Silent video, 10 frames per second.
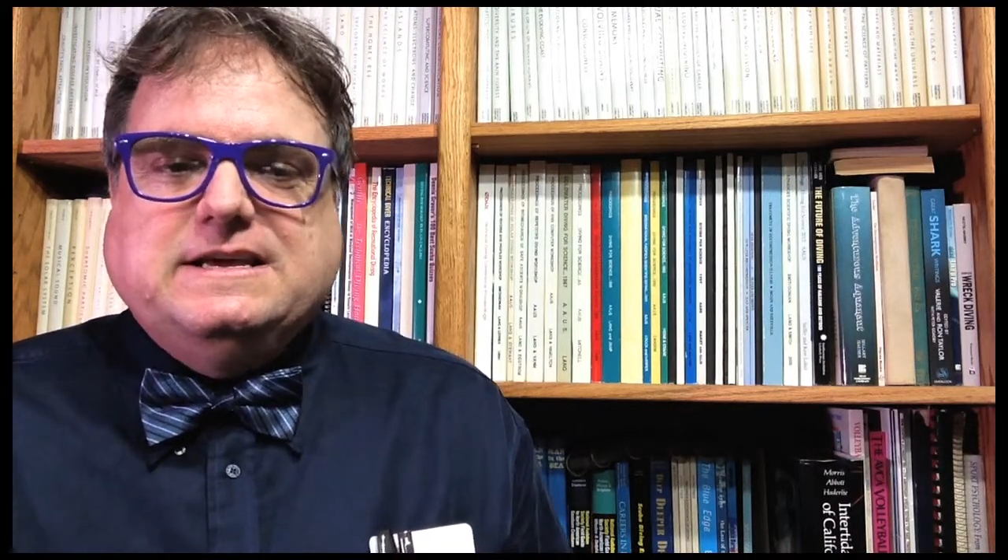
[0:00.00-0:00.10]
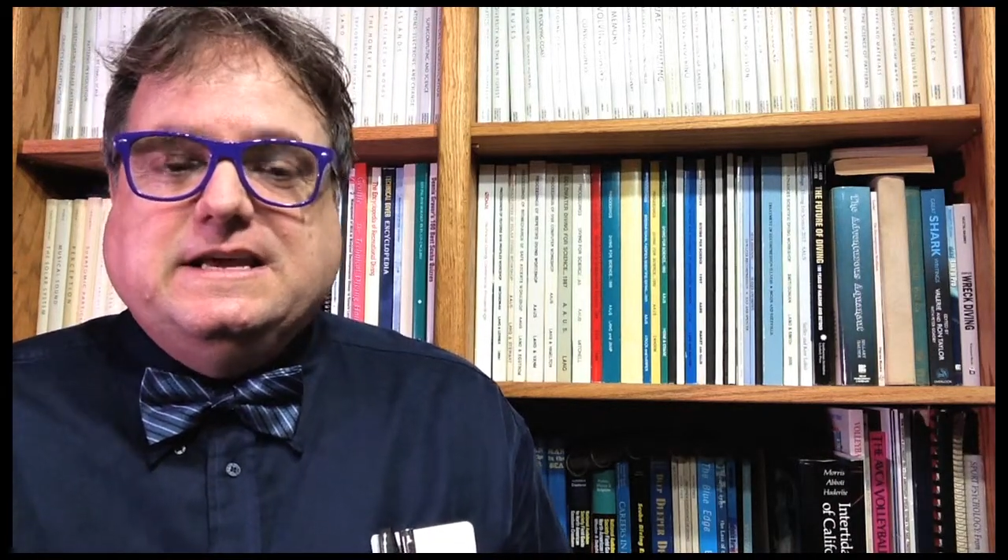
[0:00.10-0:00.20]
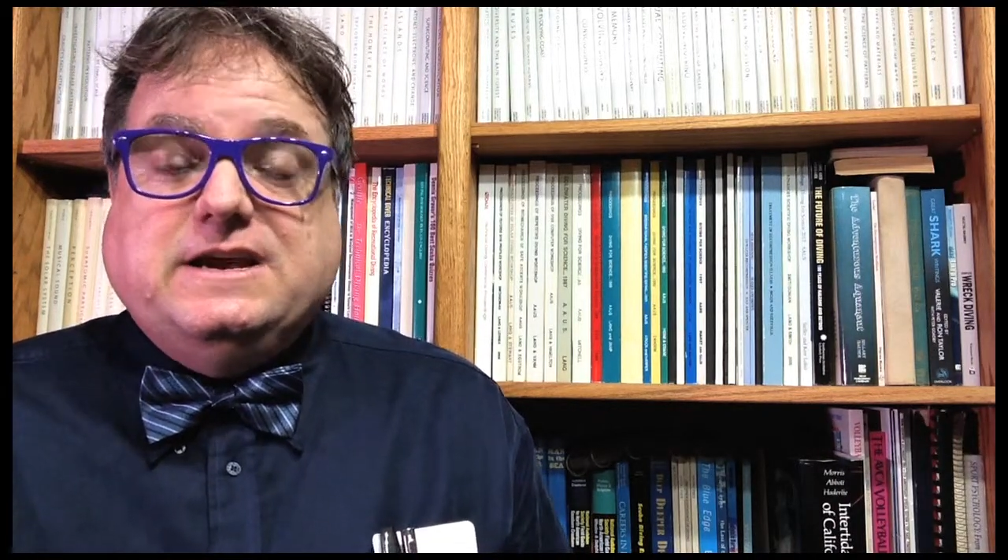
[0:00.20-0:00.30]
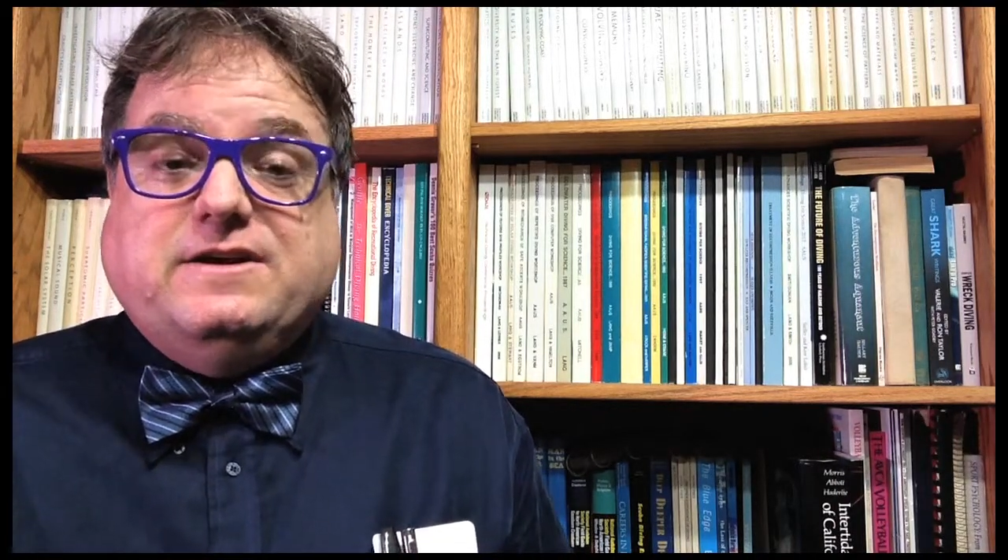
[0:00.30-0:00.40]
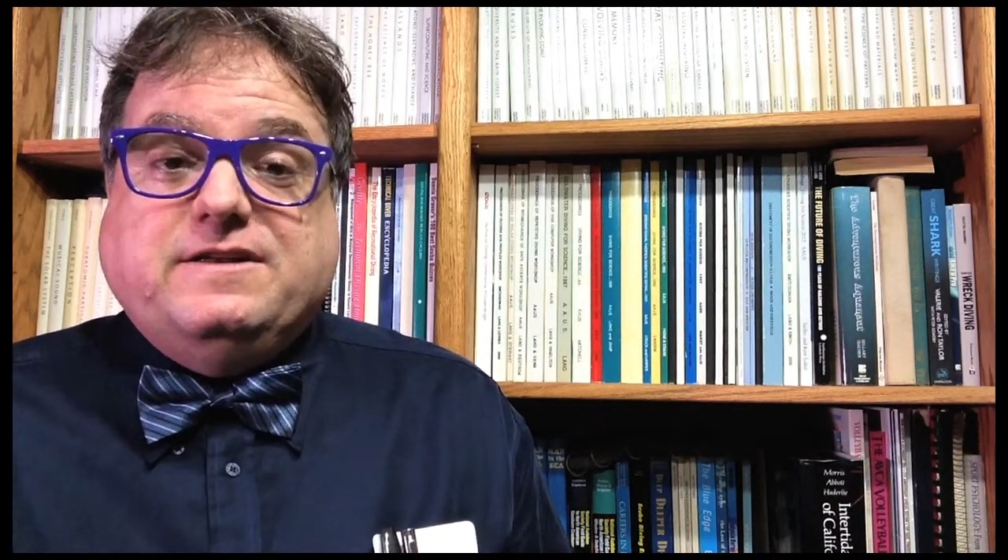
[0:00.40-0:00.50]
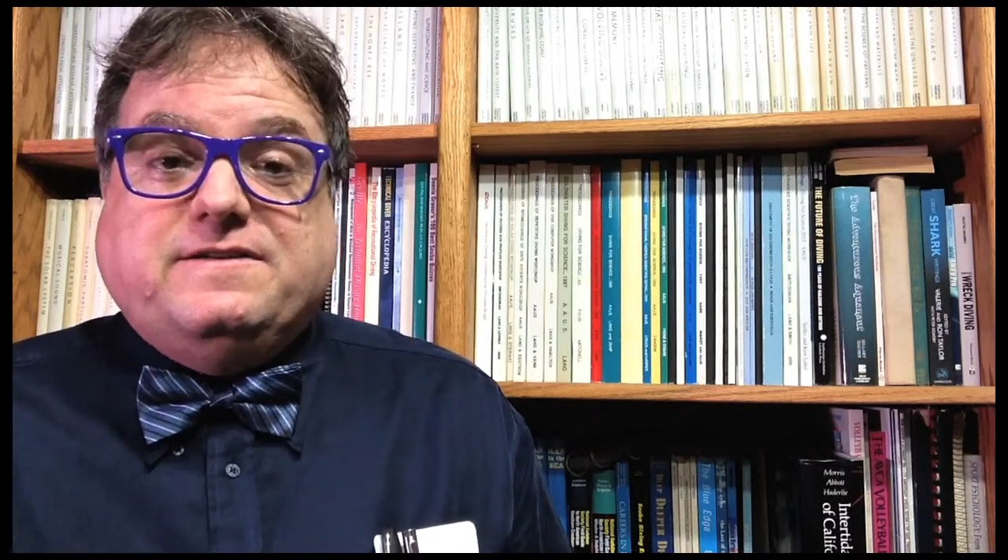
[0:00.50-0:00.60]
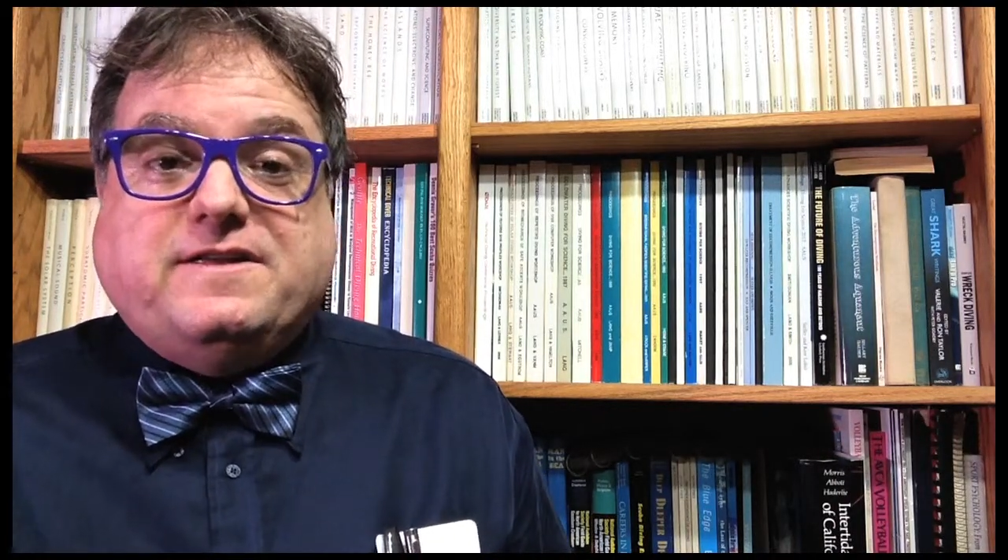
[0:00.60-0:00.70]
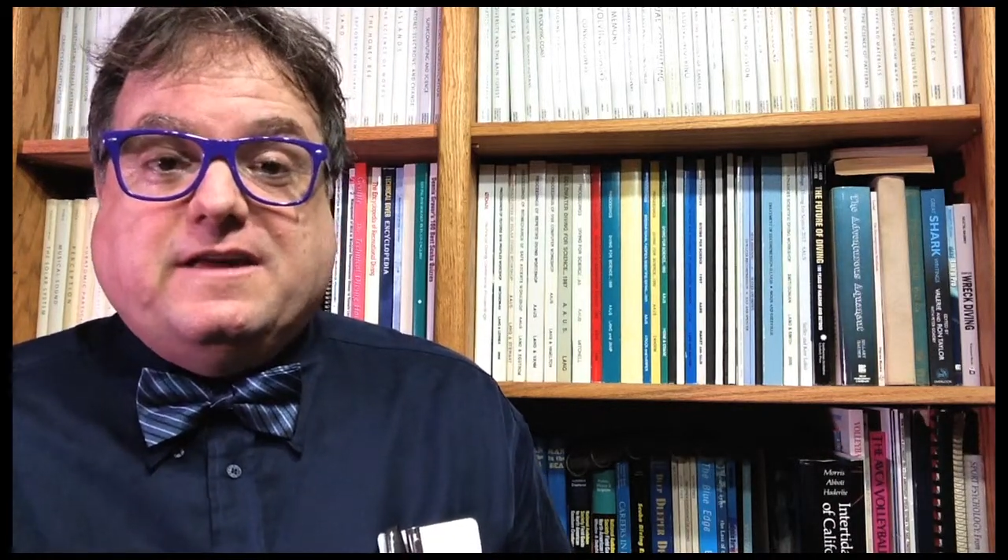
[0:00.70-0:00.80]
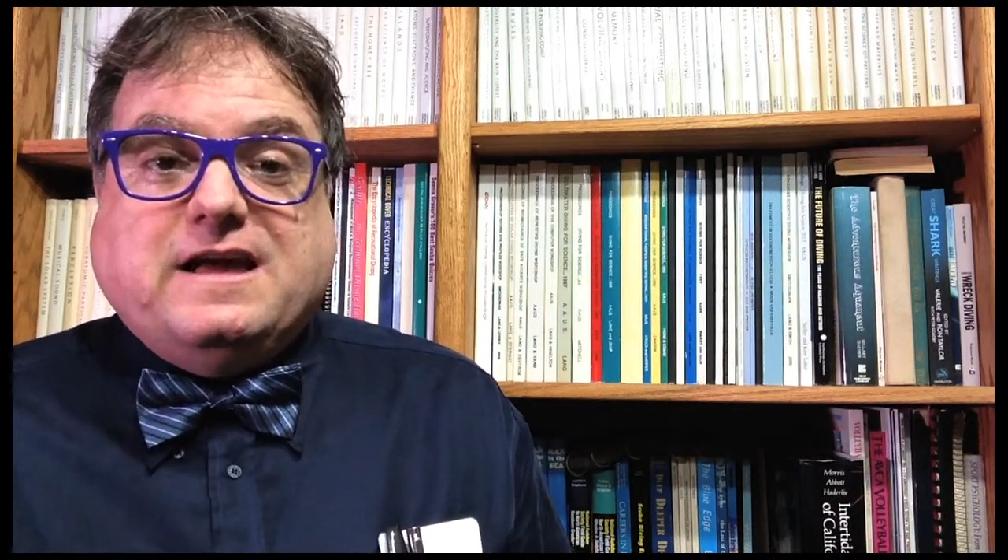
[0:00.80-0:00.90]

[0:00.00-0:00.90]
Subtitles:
here in the Southern